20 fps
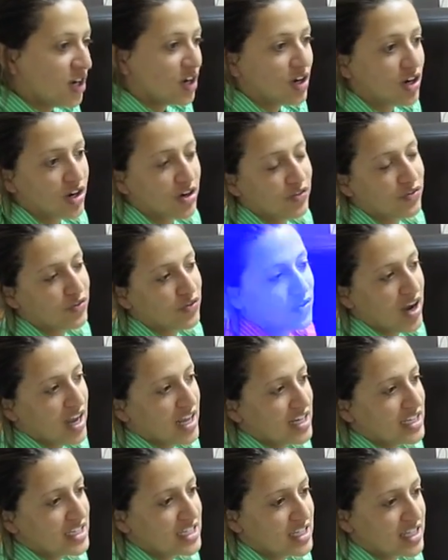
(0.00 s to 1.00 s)
Her
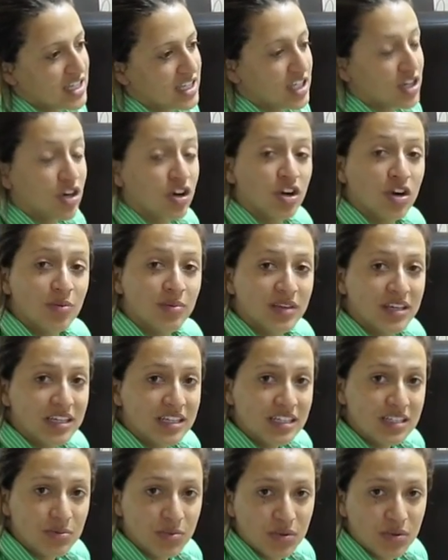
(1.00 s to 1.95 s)
friend, the Kirby's,